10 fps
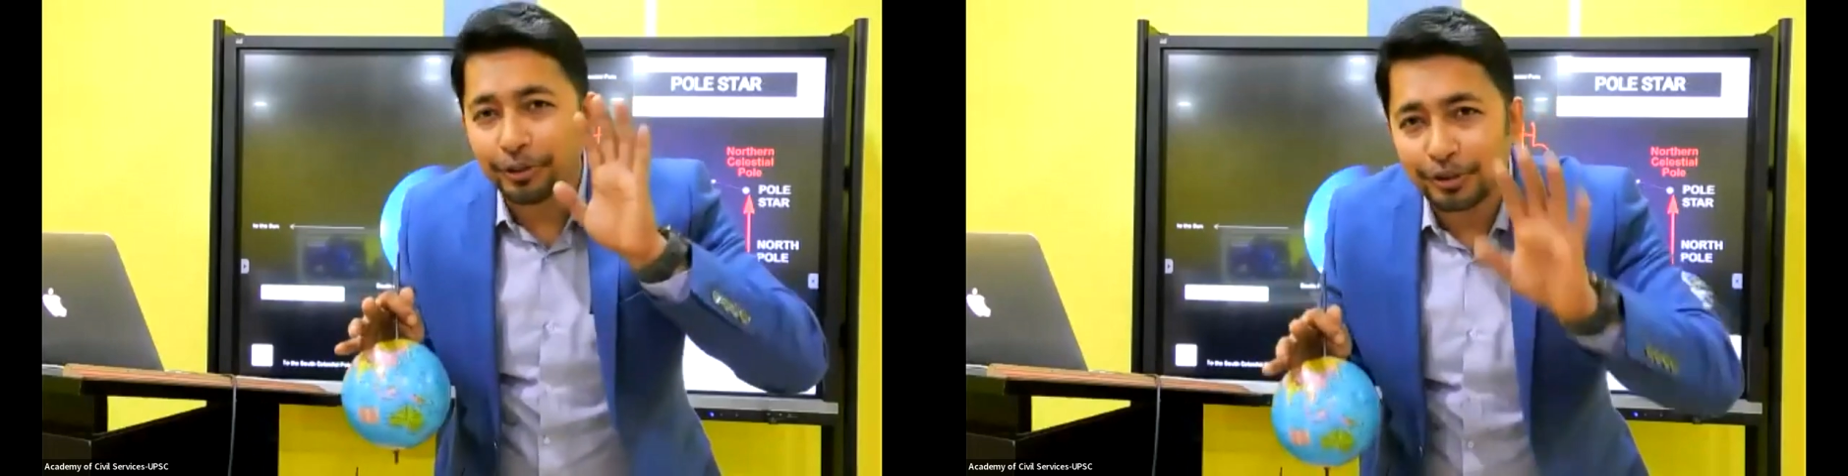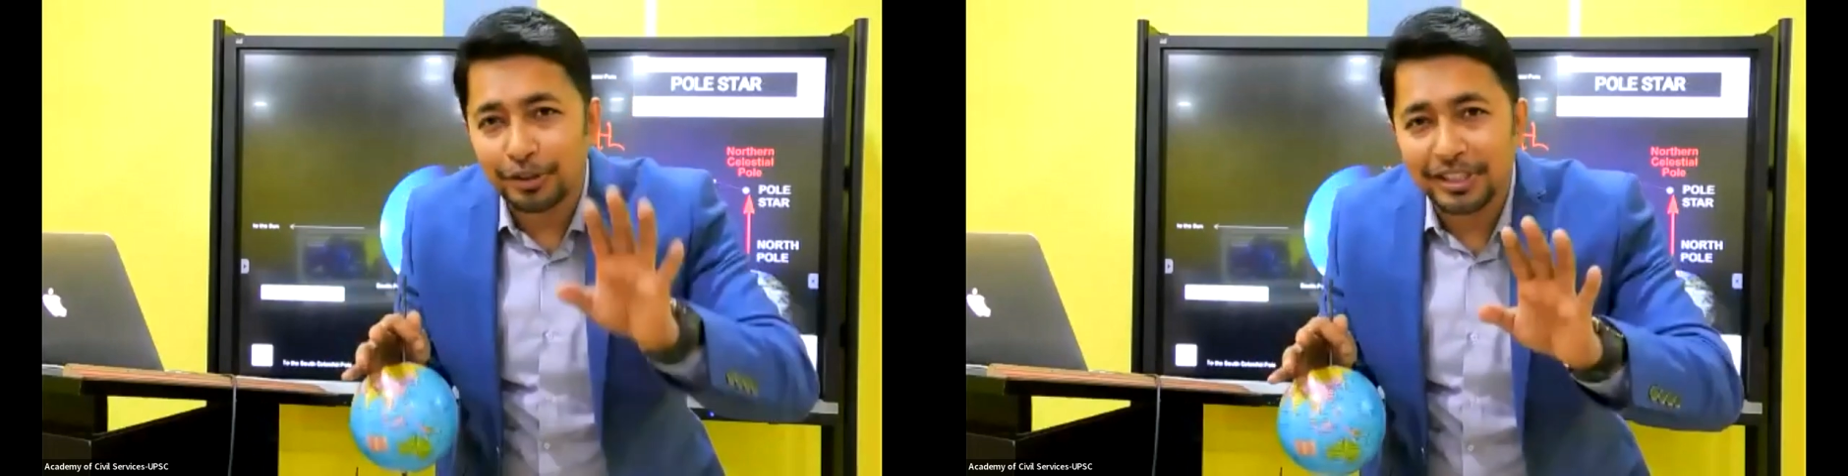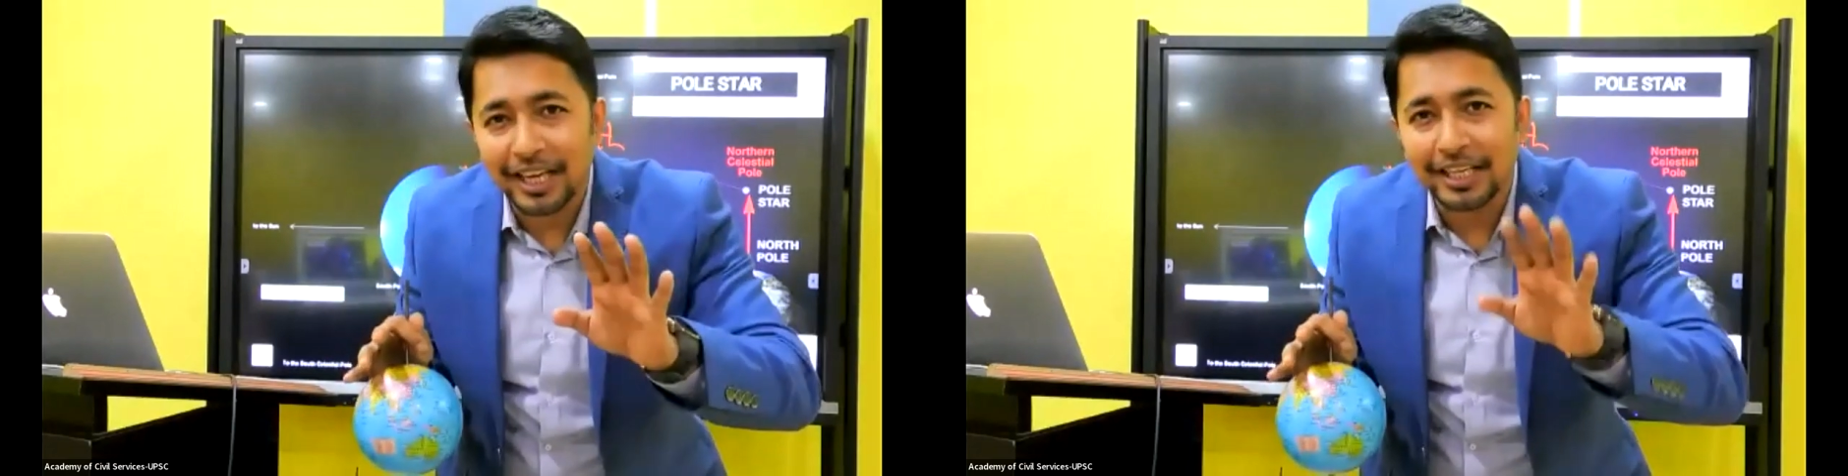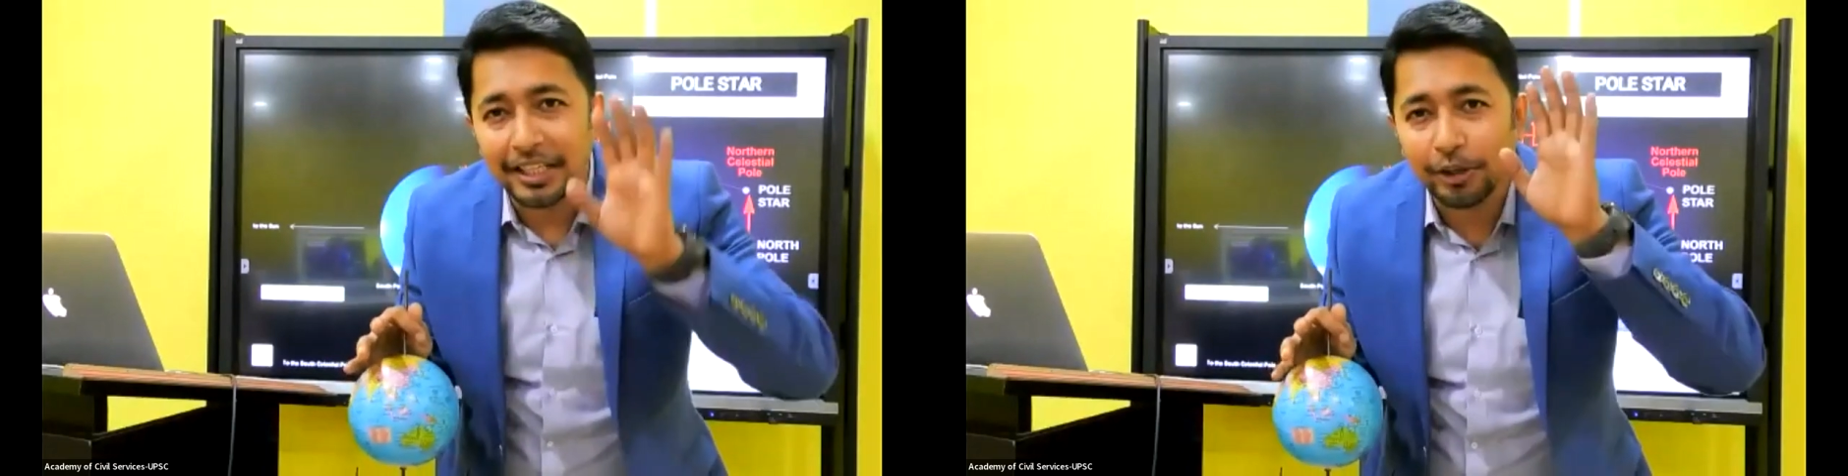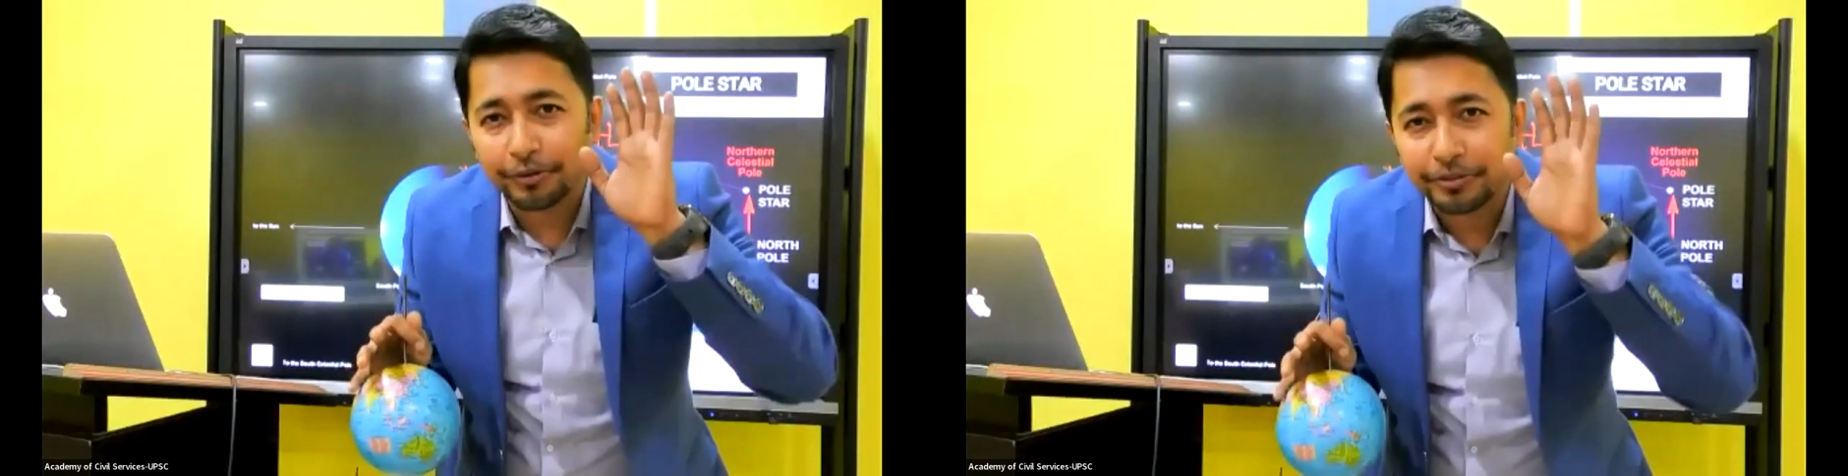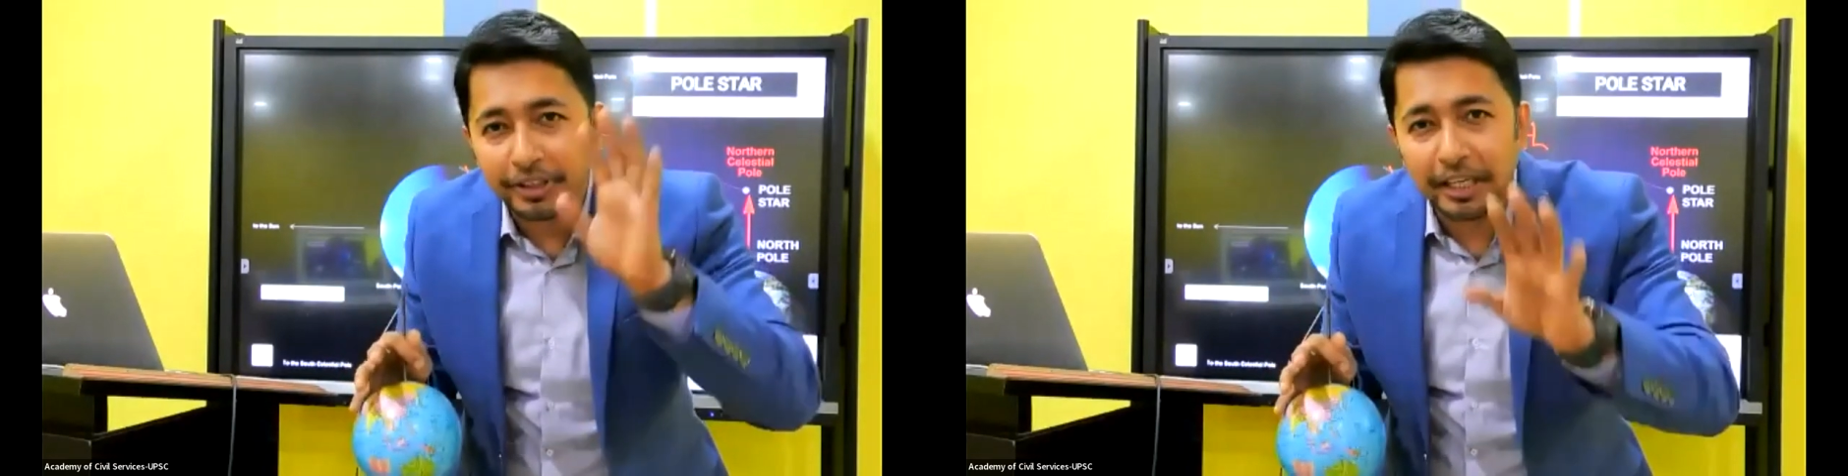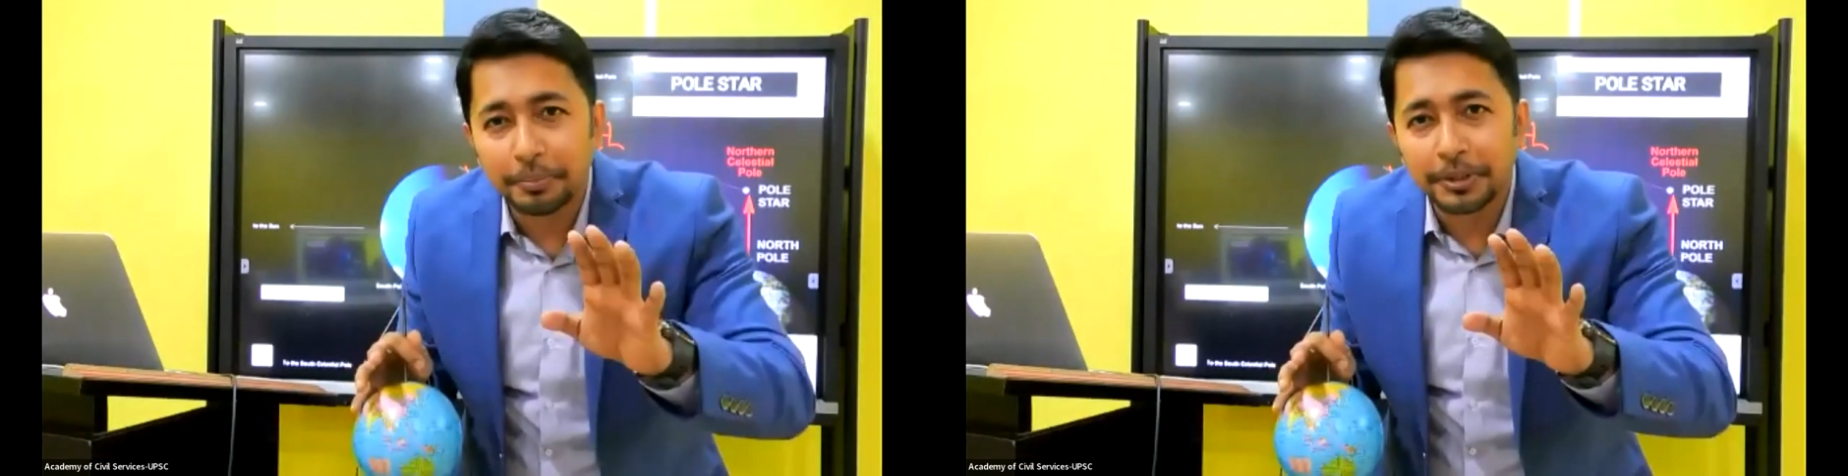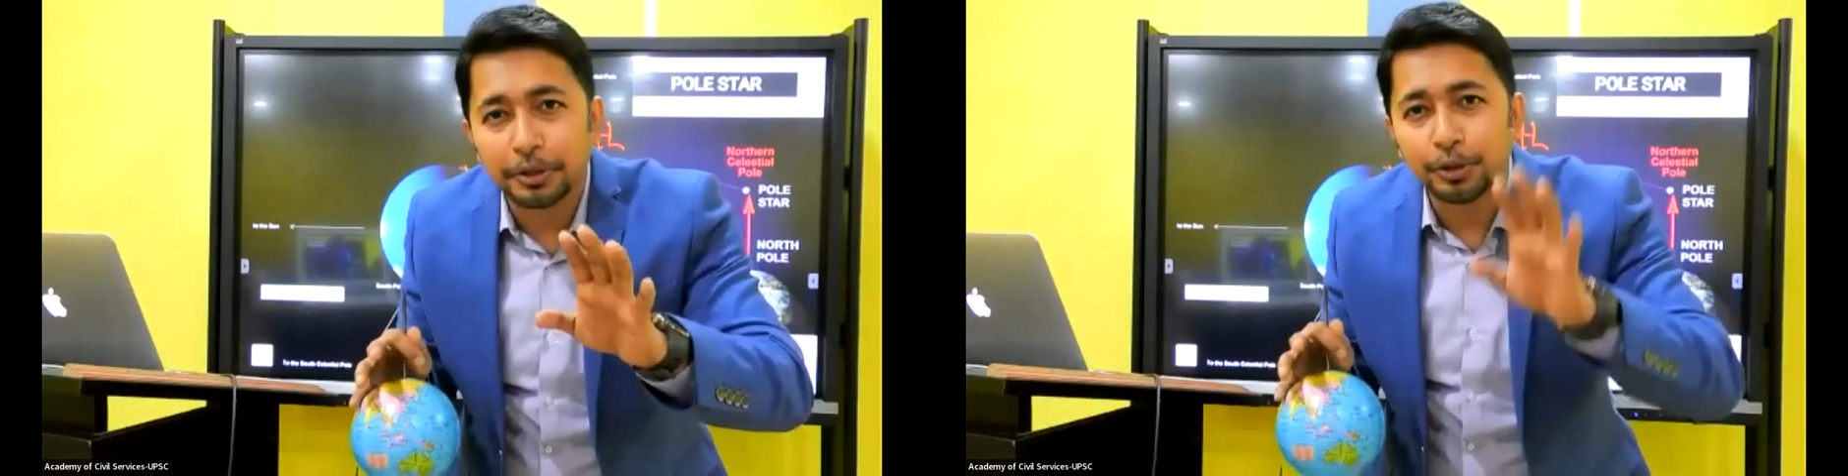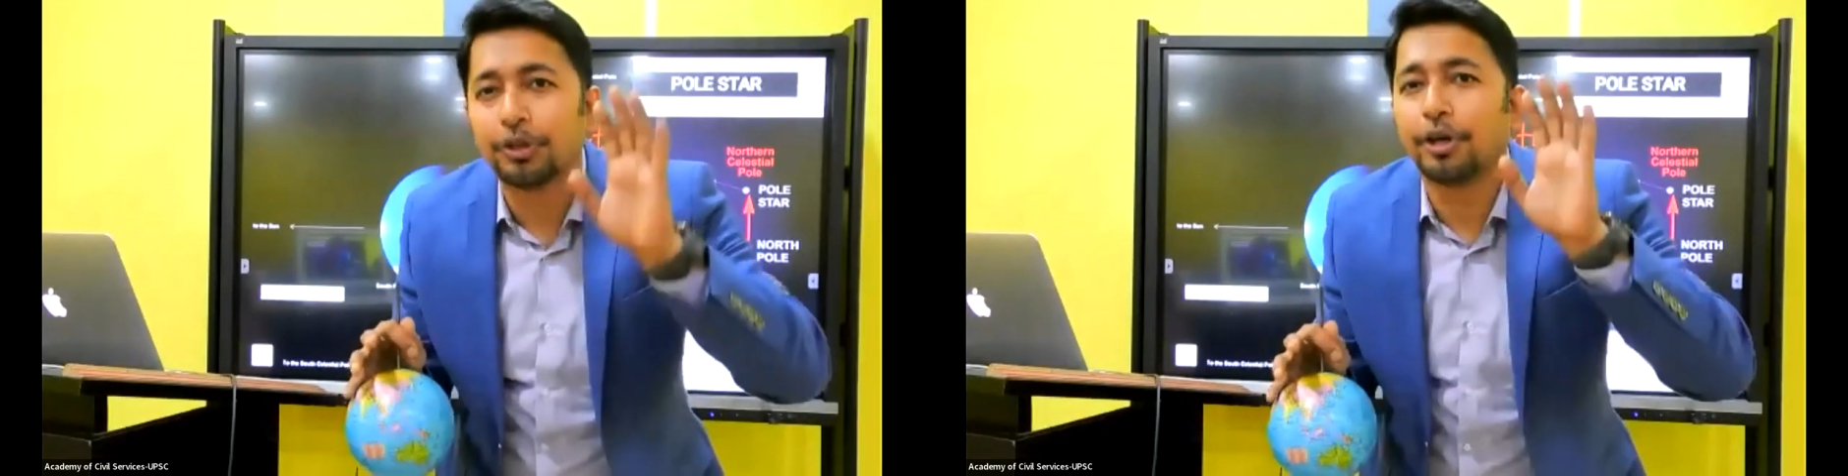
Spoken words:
your society, of your neighborhood,